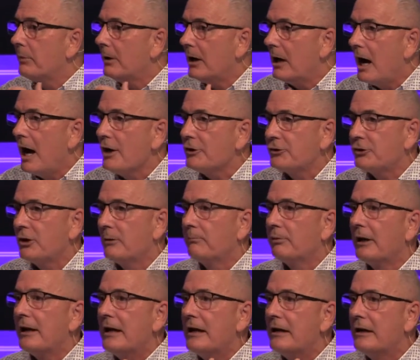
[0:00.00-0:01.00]

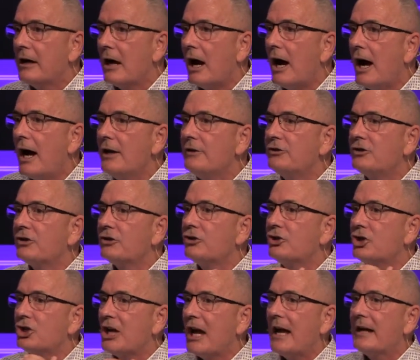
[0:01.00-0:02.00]
possibly God's
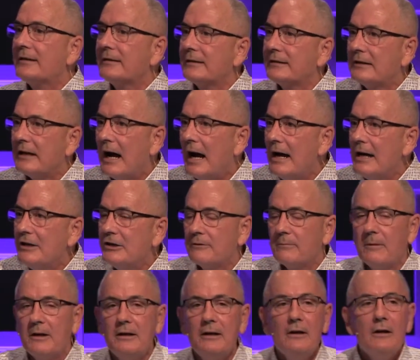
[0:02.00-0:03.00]

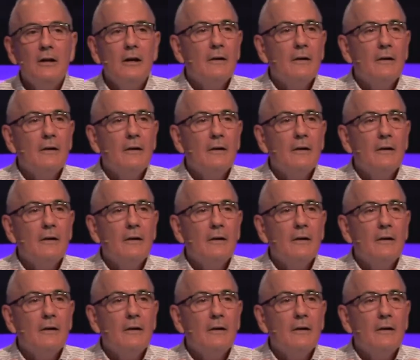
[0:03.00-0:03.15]
chastisement